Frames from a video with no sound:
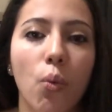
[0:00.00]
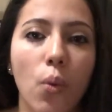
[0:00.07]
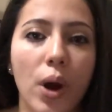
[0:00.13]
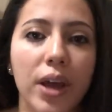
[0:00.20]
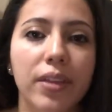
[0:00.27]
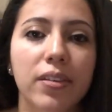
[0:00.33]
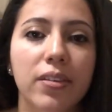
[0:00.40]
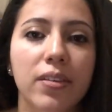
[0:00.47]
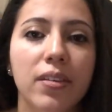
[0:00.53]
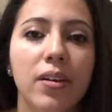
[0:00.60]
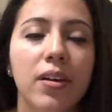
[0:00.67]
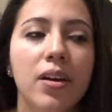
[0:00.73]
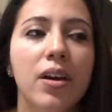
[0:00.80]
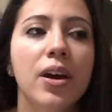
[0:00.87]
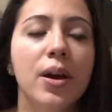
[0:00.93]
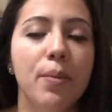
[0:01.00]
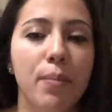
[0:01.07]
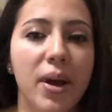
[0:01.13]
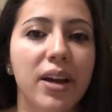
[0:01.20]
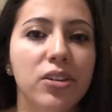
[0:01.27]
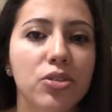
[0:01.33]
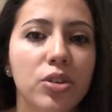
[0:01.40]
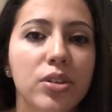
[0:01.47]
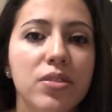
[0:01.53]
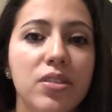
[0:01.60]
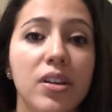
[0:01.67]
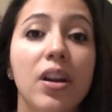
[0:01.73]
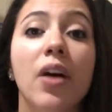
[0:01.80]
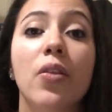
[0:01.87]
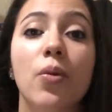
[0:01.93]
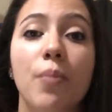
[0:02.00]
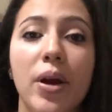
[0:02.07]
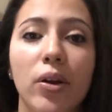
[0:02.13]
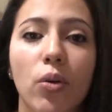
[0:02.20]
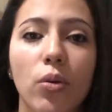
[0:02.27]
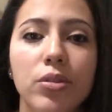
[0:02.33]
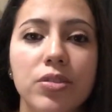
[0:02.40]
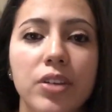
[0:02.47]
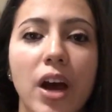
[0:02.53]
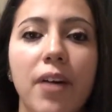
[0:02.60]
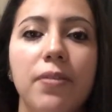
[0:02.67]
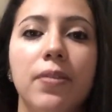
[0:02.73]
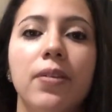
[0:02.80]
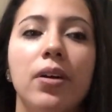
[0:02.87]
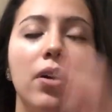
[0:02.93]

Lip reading: with patients and other medical staff.